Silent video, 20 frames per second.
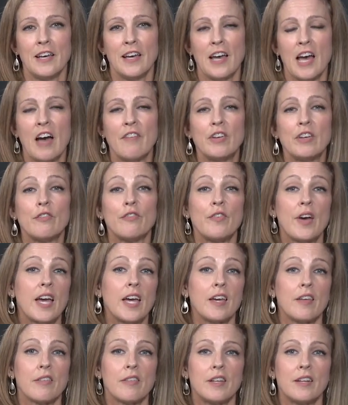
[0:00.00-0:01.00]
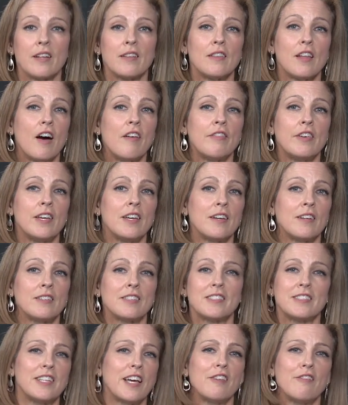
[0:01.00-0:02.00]
Having faith in a loving,
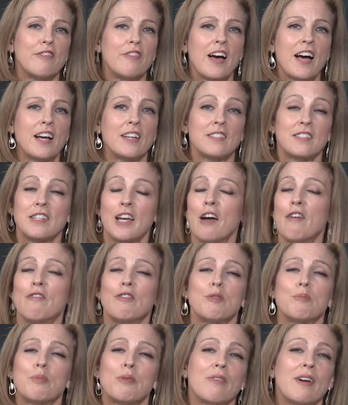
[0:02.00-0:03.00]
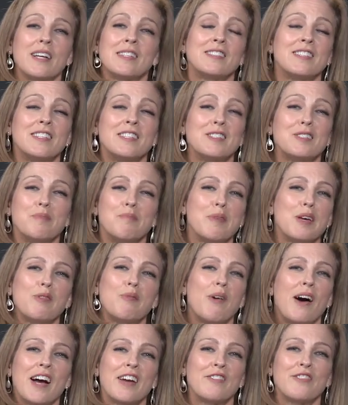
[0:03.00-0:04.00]
steadfast, ever-present
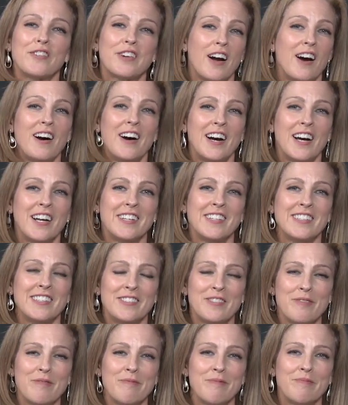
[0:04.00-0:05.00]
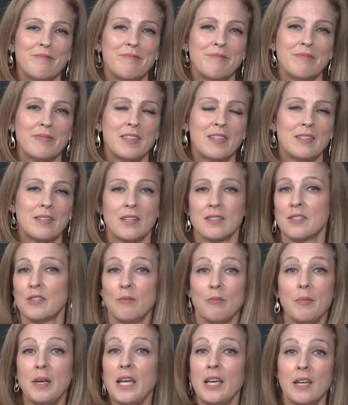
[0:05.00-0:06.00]
midwife God
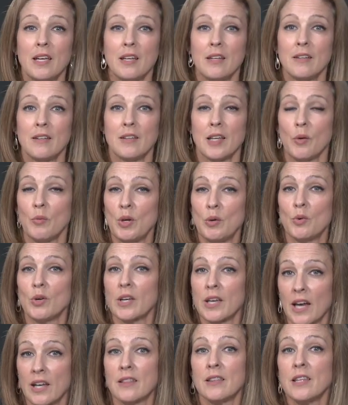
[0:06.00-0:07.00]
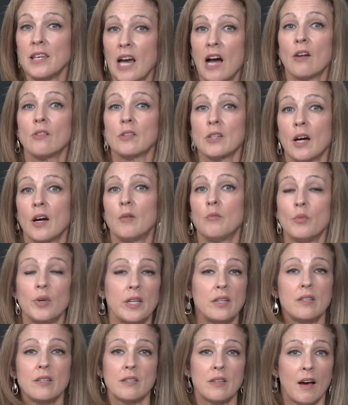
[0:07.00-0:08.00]
doesn't mean that we will get the outcome we
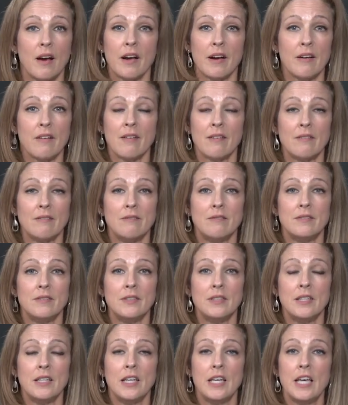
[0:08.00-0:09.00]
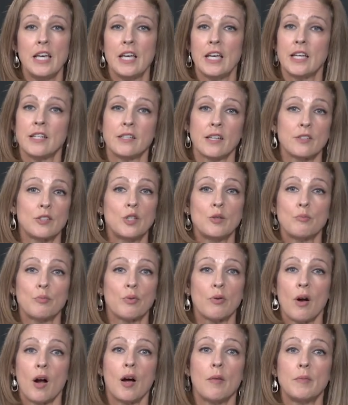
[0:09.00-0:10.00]
desire. It doesn't
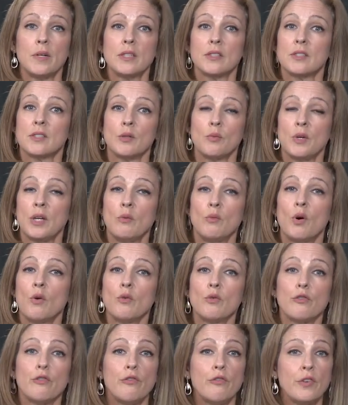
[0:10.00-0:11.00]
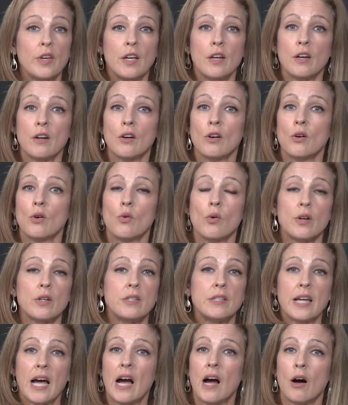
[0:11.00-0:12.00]
promise that we won't fear or
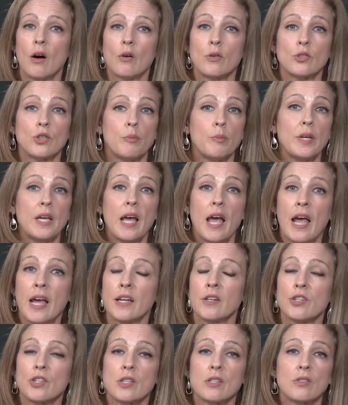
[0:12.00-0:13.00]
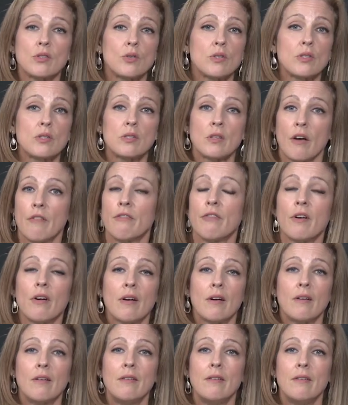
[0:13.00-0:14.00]
doubt or be anxious or
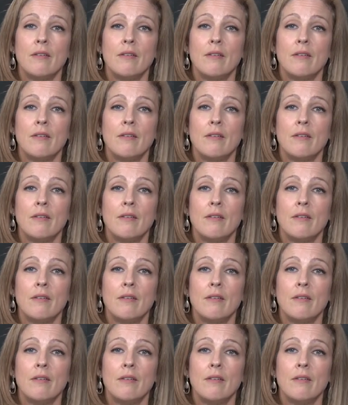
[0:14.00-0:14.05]
suffer.